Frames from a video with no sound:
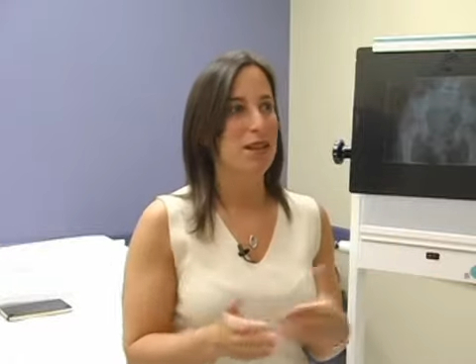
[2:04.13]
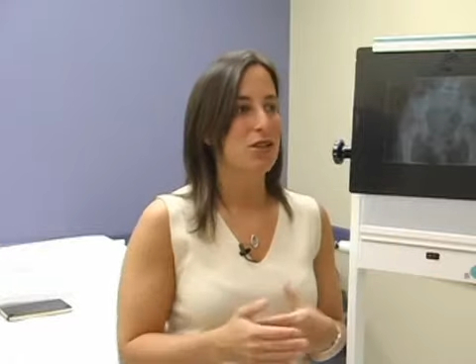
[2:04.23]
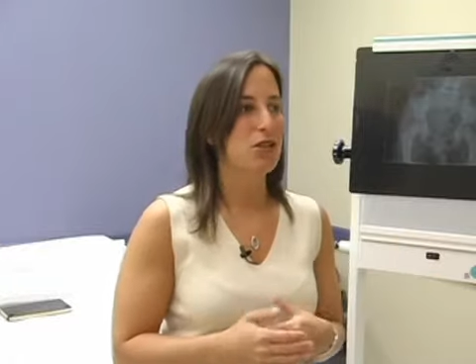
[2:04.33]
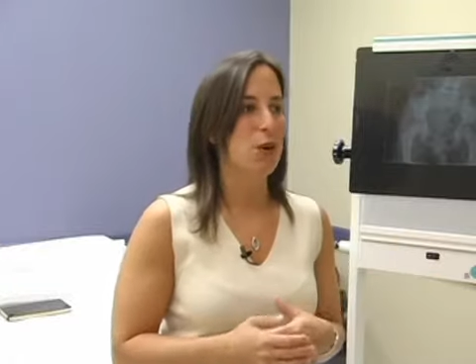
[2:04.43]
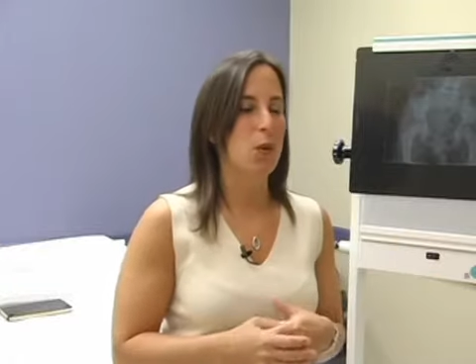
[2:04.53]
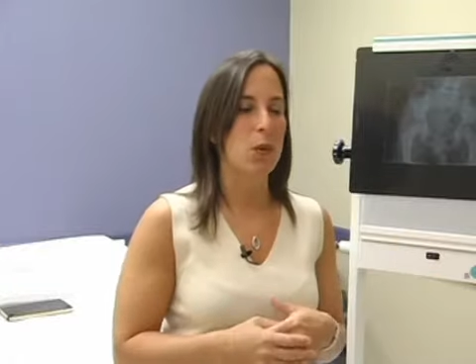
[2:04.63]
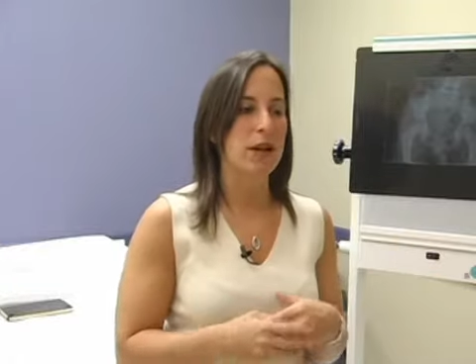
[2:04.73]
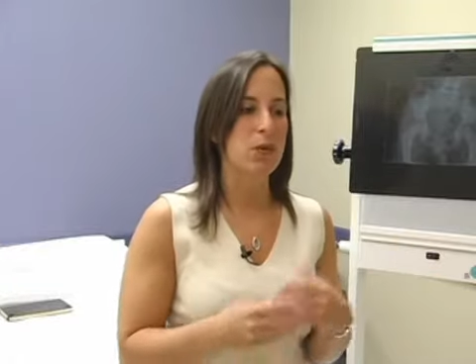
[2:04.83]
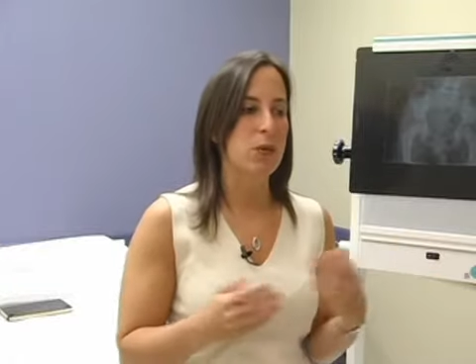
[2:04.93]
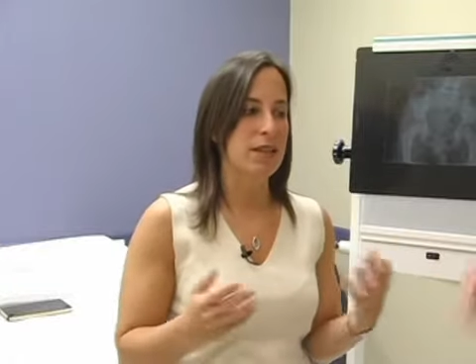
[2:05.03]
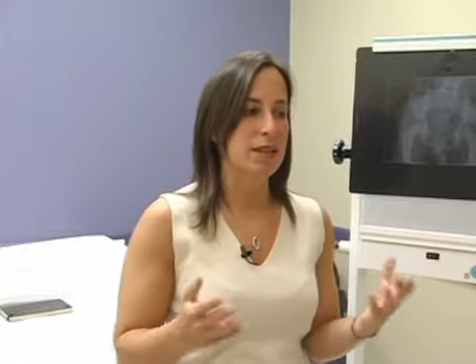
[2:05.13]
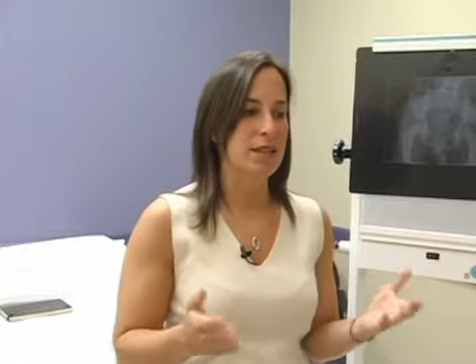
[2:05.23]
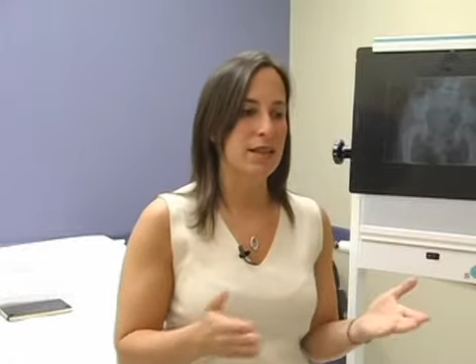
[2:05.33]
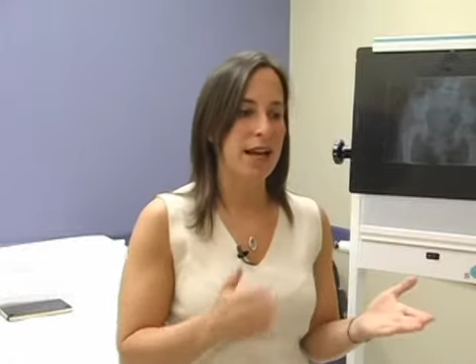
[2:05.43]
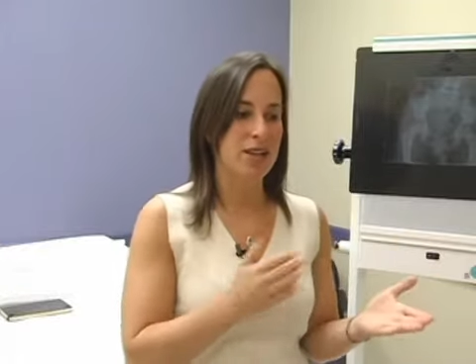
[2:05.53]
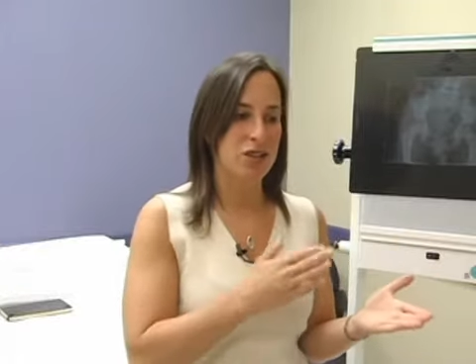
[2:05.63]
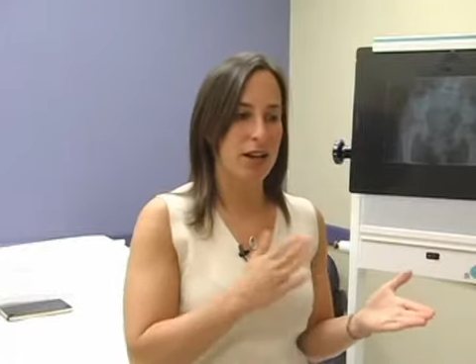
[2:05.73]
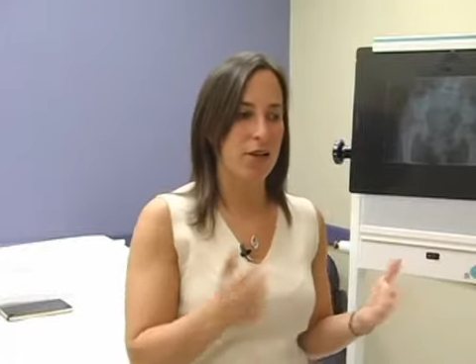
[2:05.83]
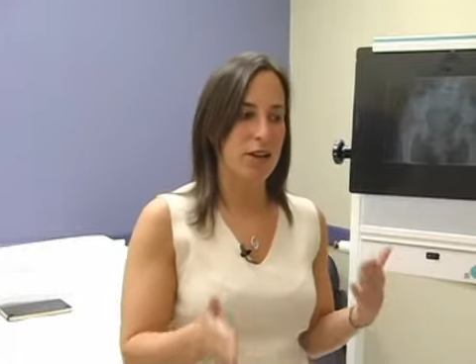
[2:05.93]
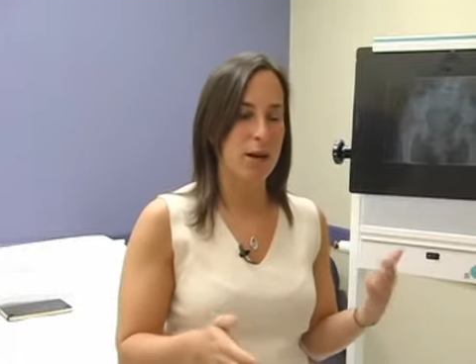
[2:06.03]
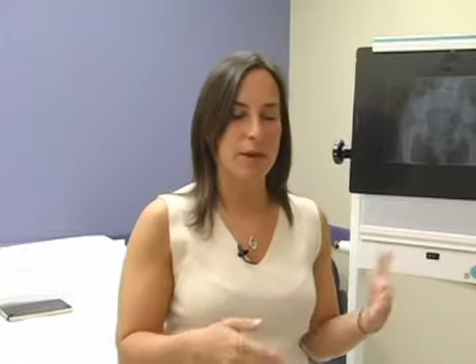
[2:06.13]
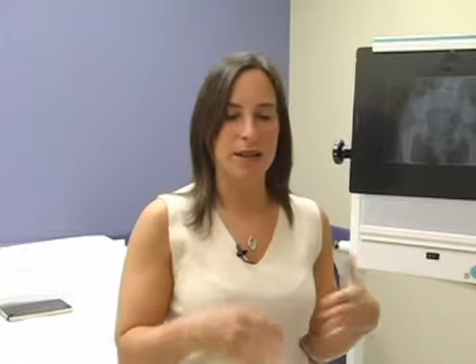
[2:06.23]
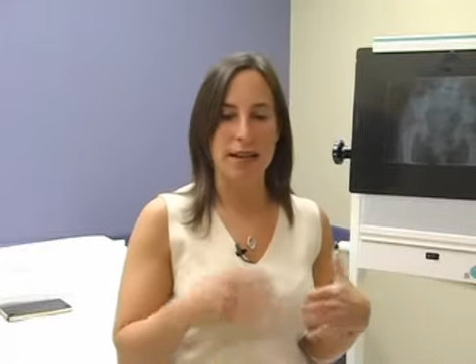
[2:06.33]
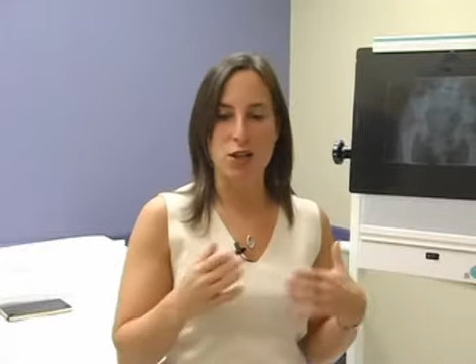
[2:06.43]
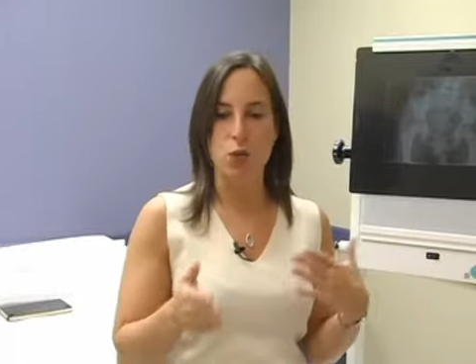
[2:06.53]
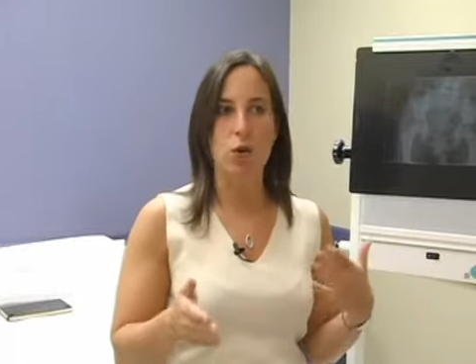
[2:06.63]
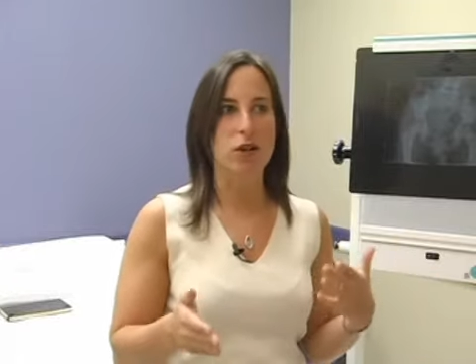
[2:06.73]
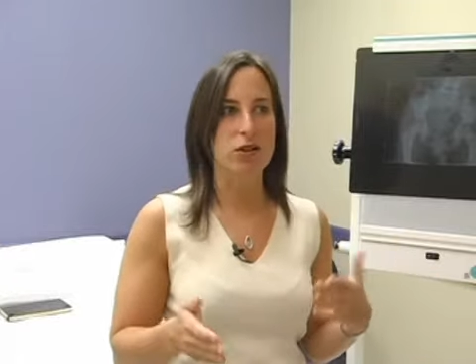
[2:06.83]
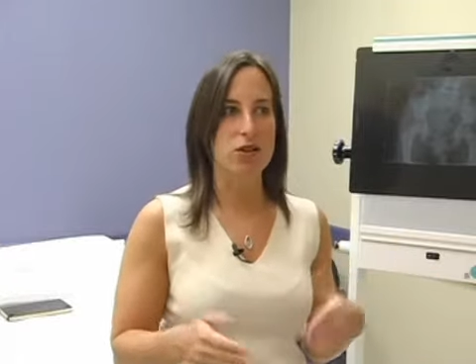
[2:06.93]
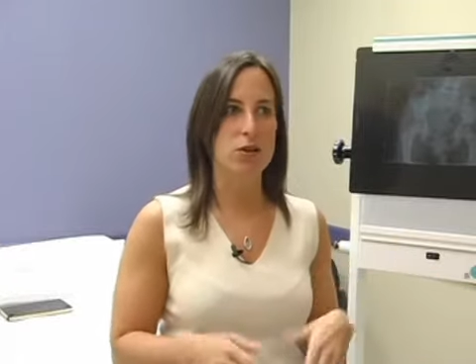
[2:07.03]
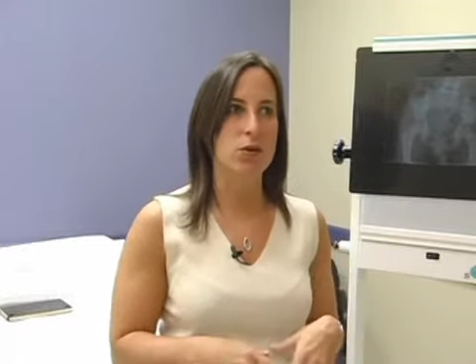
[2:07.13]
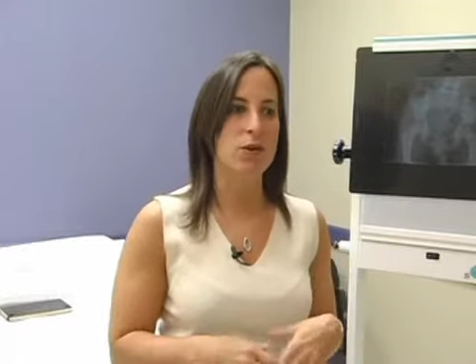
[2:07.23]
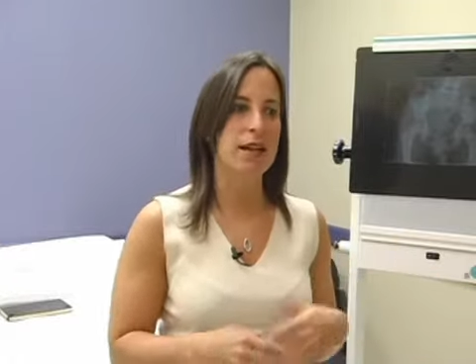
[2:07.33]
So when we see that child come in at age 1 or 2,